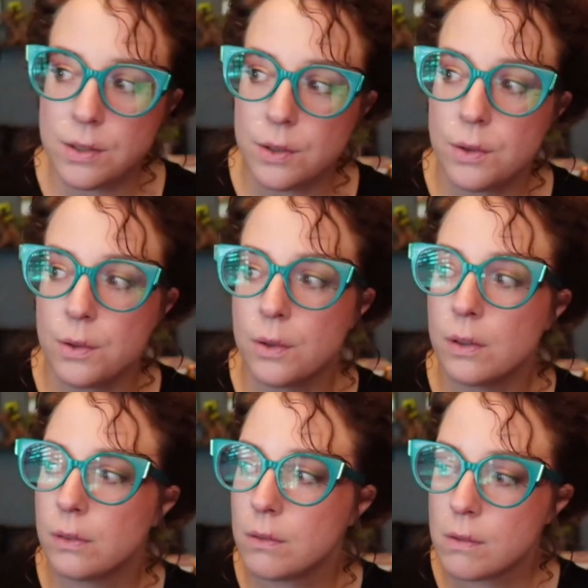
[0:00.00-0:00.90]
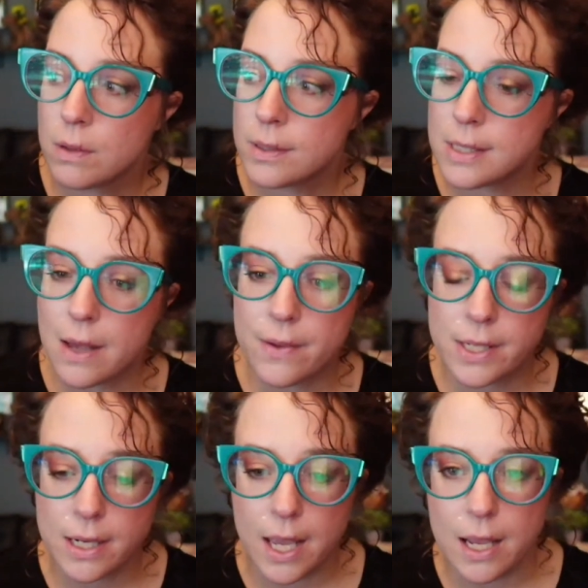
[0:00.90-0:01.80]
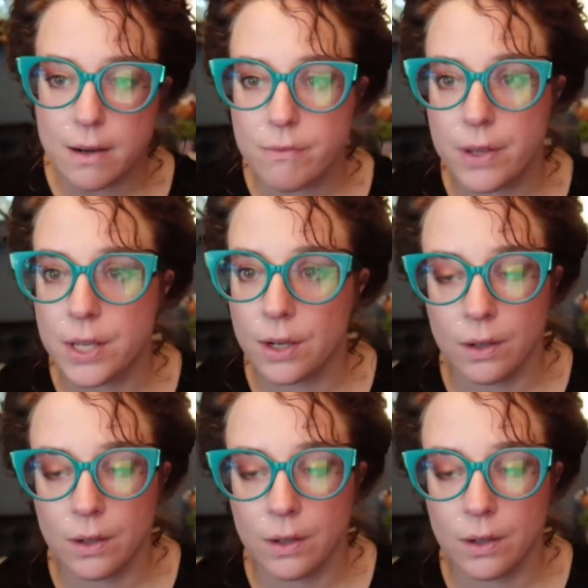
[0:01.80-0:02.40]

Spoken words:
to 7 and 8 figure